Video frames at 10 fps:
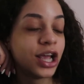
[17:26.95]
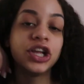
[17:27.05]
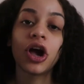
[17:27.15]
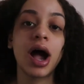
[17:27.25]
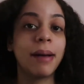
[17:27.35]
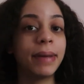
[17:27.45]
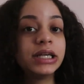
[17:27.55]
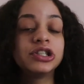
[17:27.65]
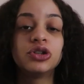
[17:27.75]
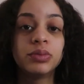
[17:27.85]
Y'all, I
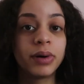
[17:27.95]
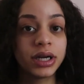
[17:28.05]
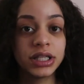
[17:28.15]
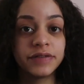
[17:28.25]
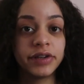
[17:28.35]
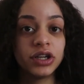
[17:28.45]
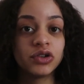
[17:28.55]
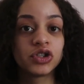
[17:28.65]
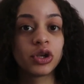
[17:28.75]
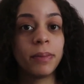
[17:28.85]
might 2-part this
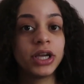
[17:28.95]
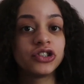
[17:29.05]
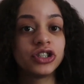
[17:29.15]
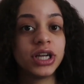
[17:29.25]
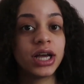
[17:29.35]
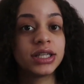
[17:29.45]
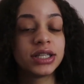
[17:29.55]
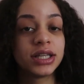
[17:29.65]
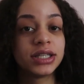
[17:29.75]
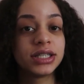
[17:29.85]
video, so make sure y'all
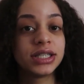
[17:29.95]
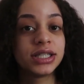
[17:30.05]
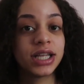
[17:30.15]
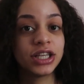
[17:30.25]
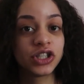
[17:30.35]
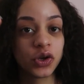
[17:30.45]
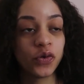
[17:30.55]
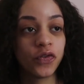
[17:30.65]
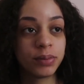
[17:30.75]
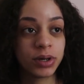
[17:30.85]
stay
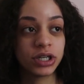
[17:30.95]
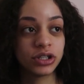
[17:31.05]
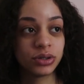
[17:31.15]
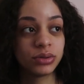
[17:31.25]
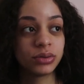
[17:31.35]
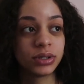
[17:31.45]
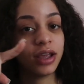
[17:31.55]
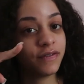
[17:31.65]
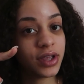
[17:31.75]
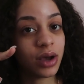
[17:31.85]
tuned for part 2
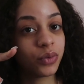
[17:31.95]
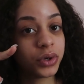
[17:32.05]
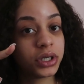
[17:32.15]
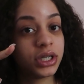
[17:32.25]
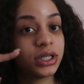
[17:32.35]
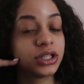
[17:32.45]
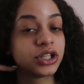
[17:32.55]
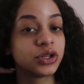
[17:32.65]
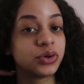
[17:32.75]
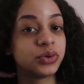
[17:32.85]
if y'all want it.
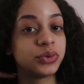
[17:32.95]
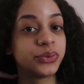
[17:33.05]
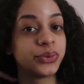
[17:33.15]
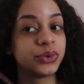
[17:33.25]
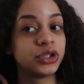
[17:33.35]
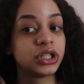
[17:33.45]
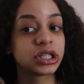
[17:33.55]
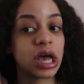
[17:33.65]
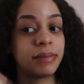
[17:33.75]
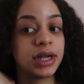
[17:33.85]
So just
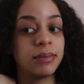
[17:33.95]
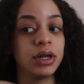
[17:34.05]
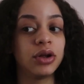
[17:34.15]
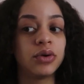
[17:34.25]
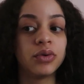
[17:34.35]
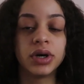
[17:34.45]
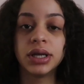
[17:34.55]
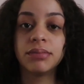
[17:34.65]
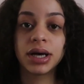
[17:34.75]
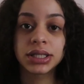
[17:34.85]
comment down below or
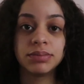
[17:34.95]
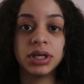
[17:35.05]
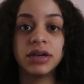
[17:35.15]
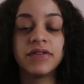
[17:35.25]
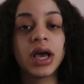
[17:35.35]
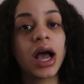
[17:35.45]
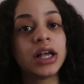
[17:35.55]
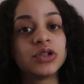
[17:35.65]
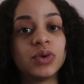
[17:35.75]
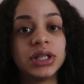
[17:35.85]
inbox me if y'all
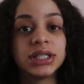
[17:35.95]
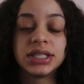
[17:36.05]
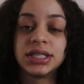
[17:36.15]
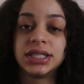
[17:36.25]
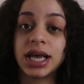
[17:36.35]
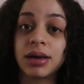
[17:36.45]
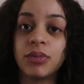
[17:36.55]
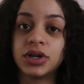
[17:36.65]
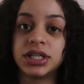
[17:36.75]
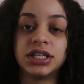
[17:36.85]
guys want the second
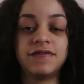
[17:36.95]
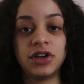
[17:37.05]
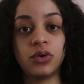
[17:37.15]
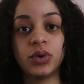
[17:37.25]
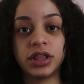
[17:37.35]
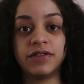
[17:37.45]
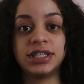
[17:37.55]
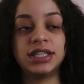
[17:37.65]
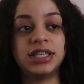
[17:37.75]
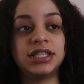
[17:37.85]
part of this video with the
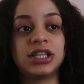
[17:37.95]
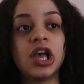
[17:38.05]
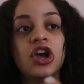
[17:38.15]
receipts,